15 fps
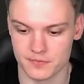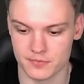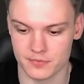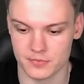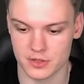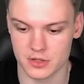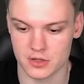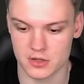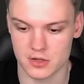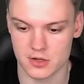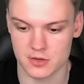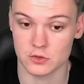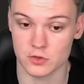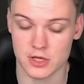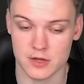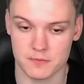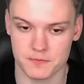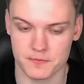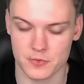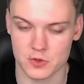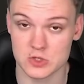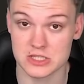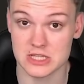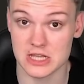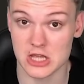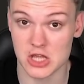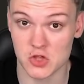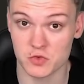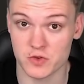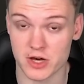But okay, we'll see
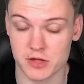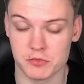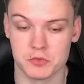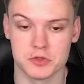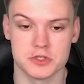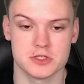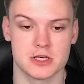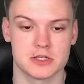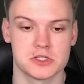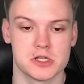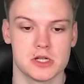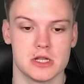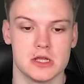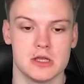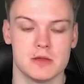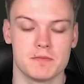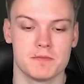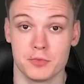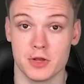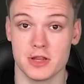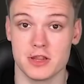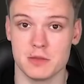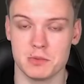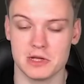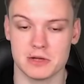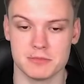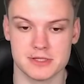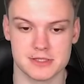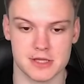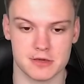E5, which is actually a pretty typical
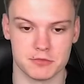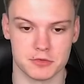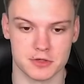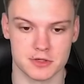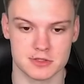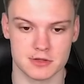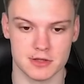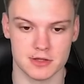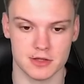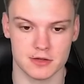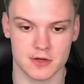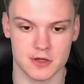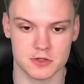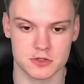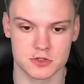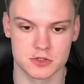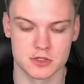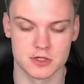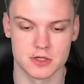mistake for the trading range.